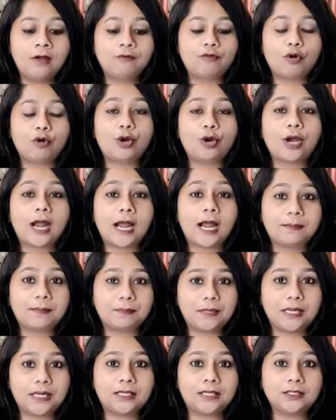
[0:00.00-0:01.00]
for
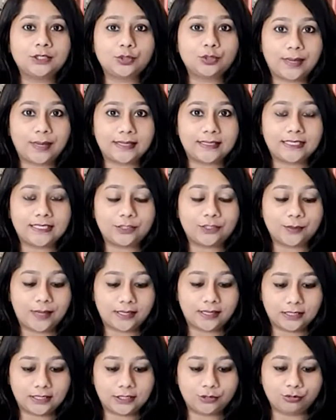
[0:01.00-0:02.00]
IPL
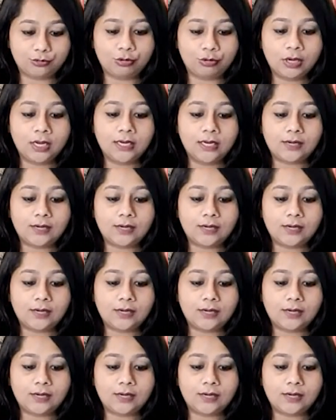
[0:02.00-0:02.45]
2022.